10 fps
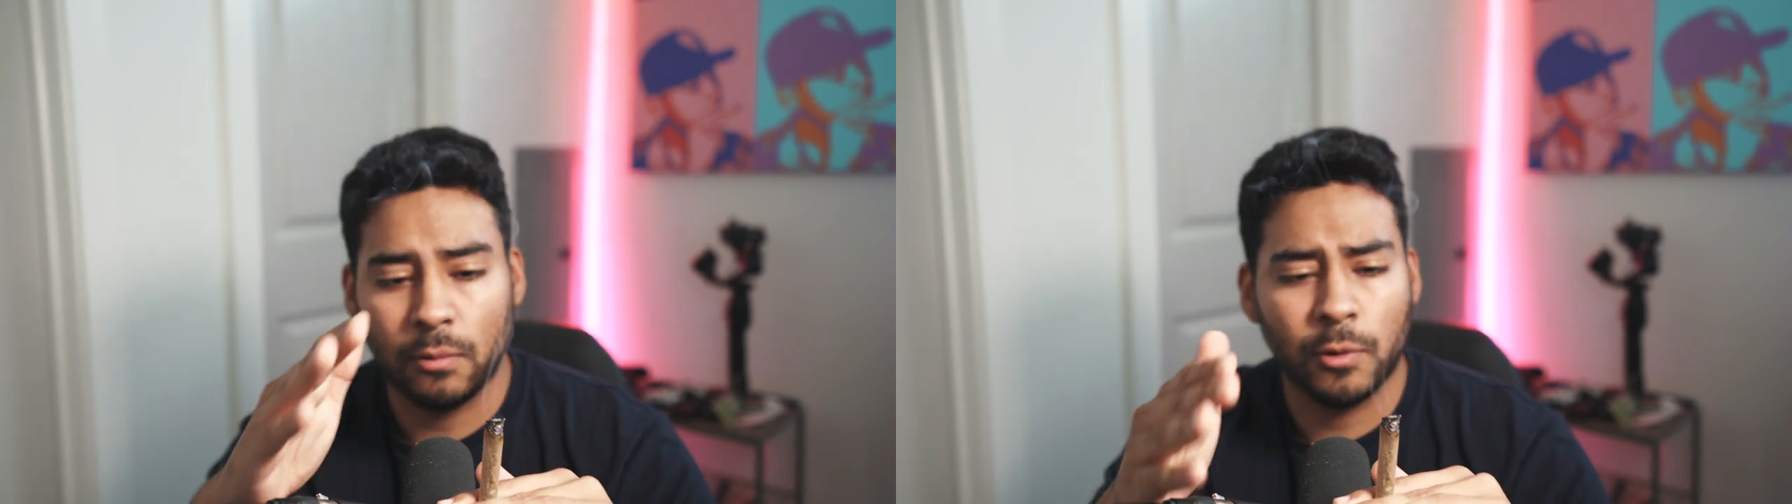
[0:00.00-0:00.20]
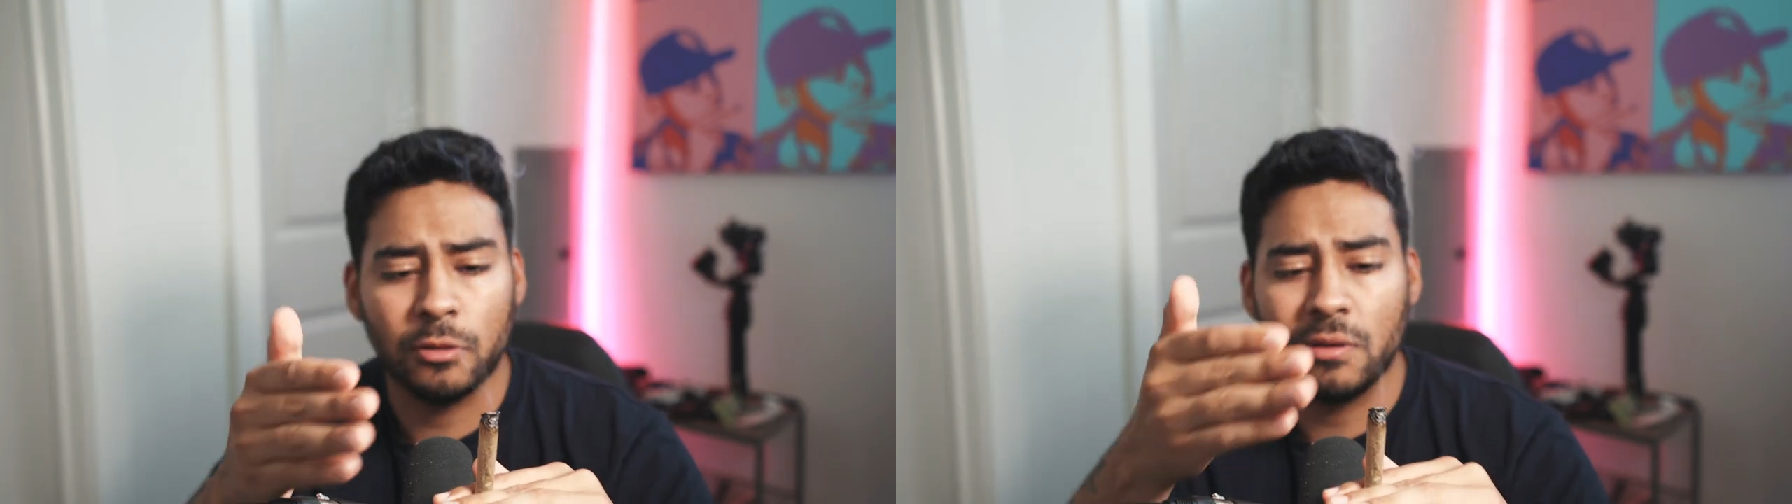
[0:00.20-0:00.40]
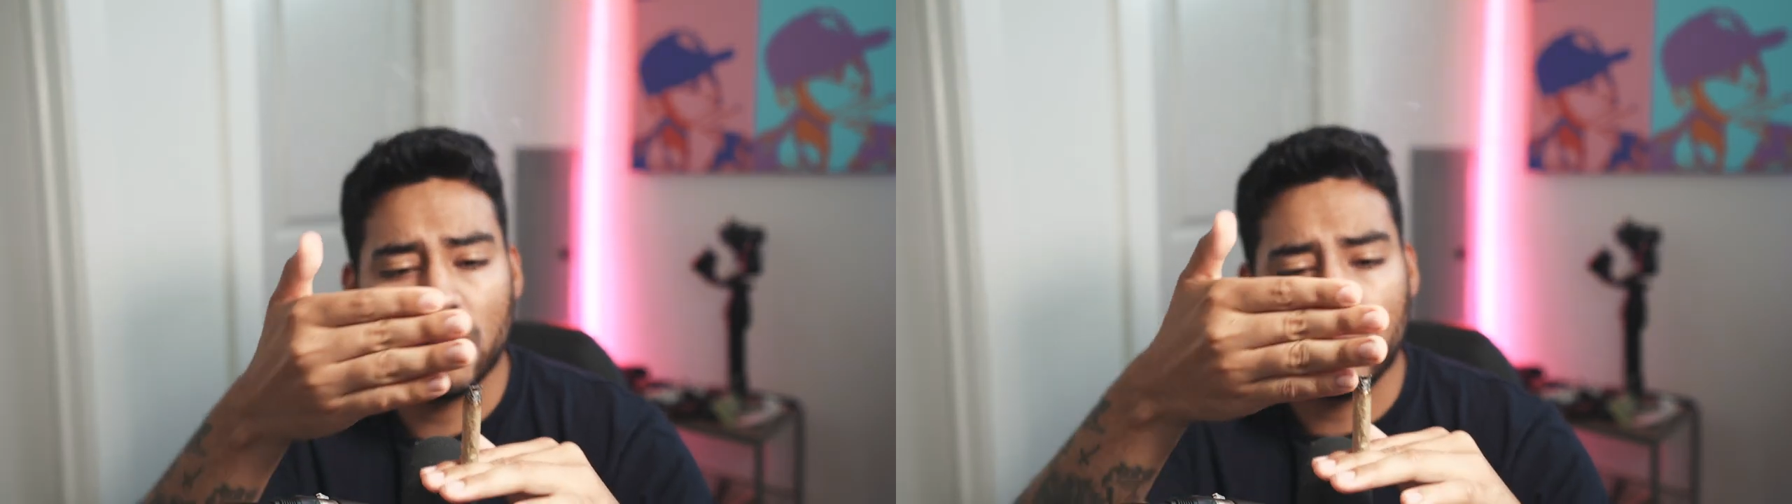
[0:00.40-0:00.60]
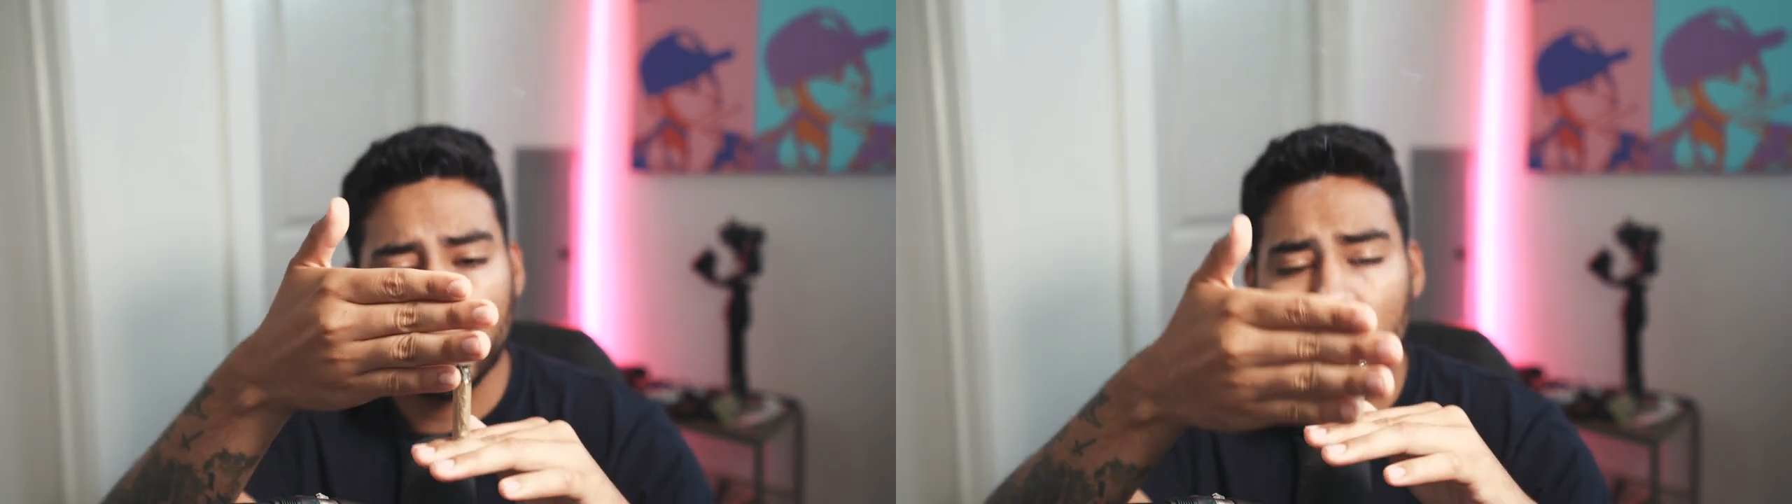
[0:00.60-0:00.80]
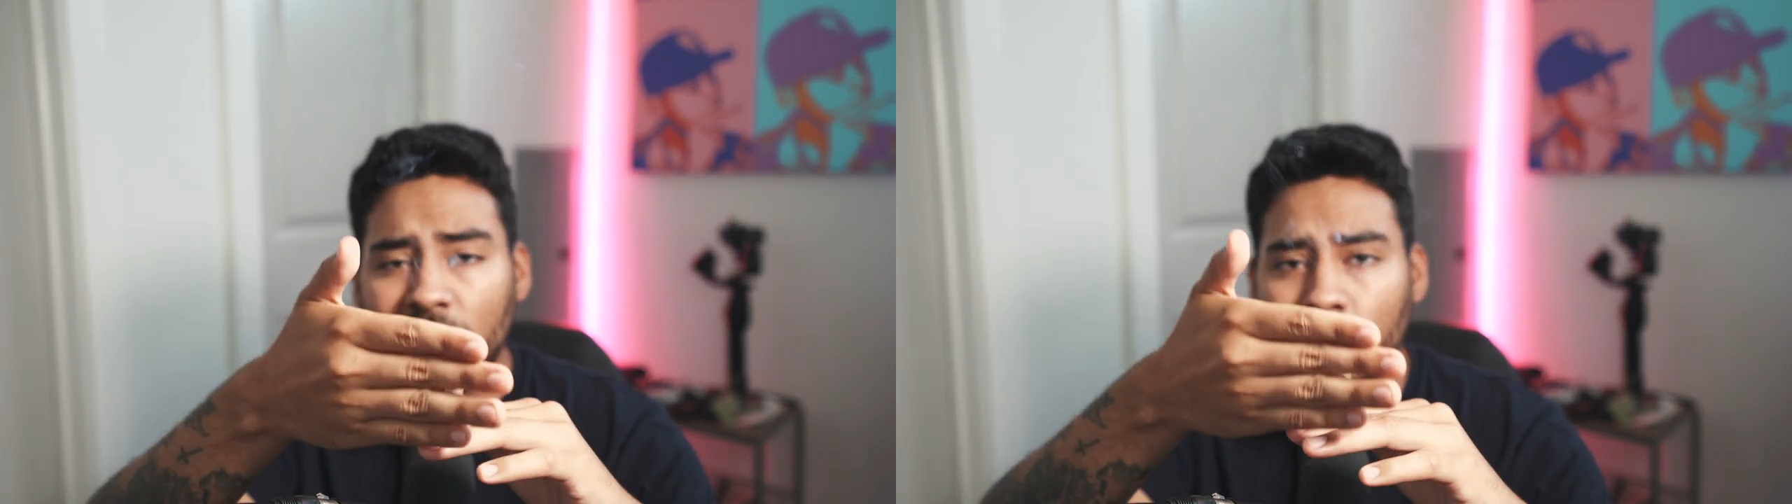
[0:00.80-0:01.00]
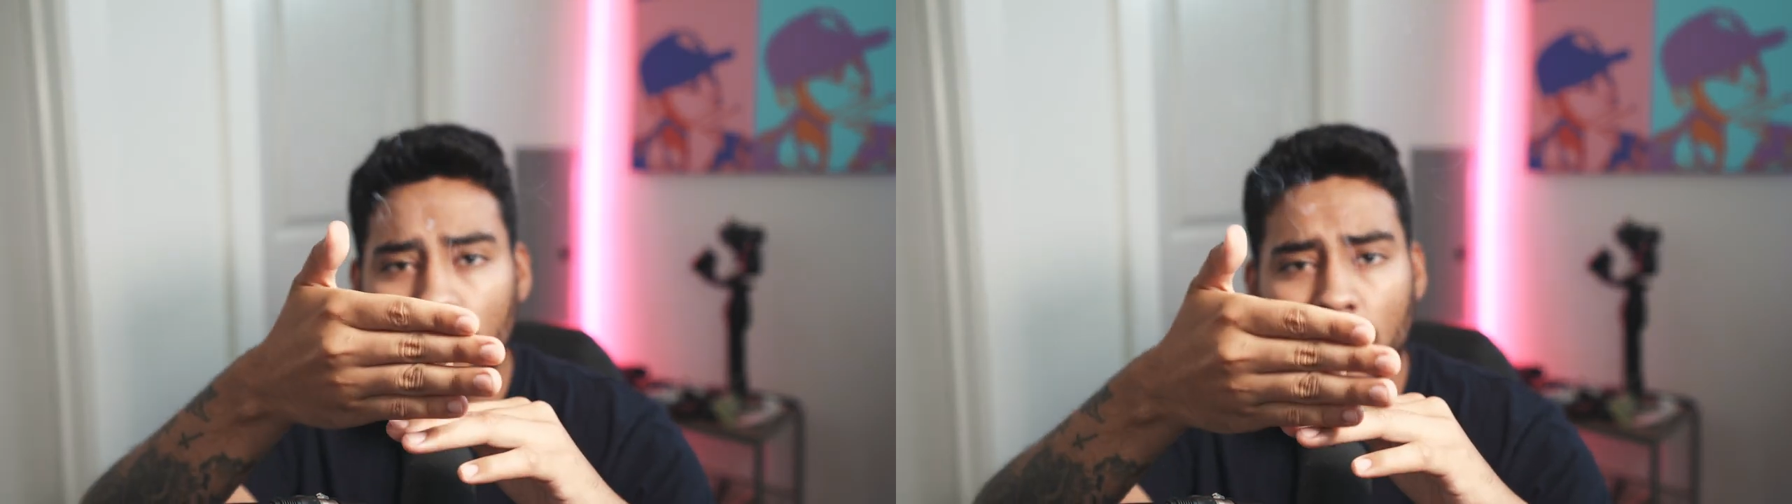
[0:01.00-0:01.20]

whether you got to cover